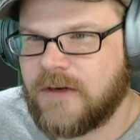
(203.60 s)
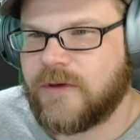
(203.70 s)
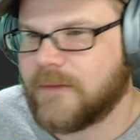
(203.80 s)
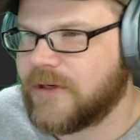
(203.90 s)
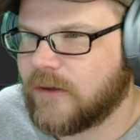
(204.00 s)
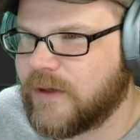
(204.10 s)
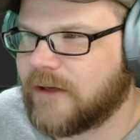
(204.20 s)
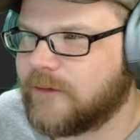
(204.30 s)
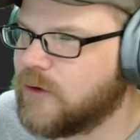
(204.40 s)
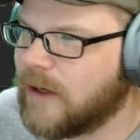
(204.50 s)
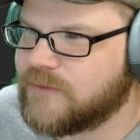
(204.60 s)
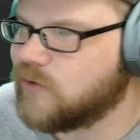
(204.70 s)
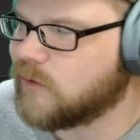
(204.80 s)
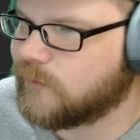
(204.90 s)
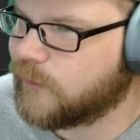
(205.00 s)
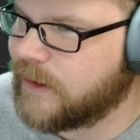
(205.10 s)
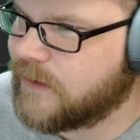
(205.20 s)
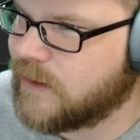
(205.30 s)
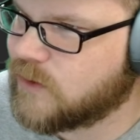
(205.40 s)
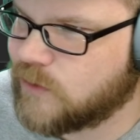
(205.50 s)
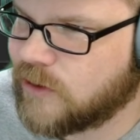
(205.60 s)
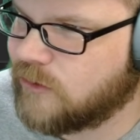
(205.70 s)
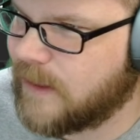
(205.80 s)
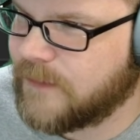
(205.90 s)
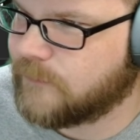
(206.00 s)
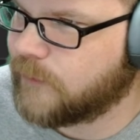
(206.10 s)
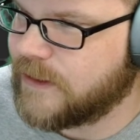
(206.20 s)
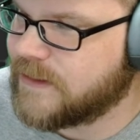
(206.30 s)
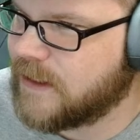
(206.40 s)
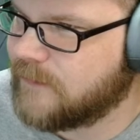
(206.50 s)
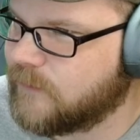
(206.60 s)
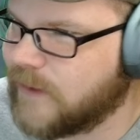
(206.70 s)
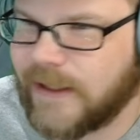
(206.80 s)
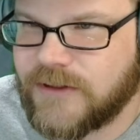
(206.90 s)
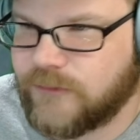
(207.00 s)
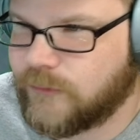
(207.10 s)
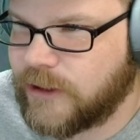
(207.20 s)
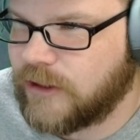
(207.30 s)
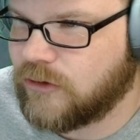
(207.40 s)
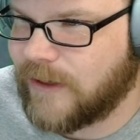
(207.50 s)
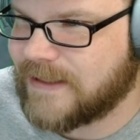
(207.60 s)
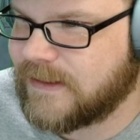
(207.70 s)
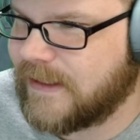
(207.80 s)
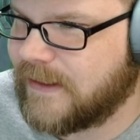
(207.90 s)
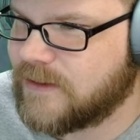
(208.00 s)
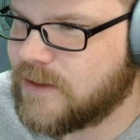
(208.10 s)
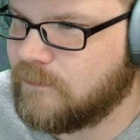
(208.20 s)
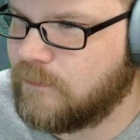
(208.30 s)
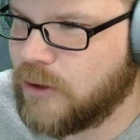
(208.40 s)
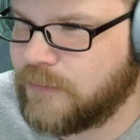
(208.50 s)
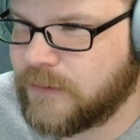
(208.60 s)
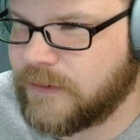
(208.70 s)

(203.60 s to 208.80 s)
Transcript: can come in here. We got a few. I'm just using the free thing, so we're just going to grab the free stuff. We got nice free grassland. Bloop.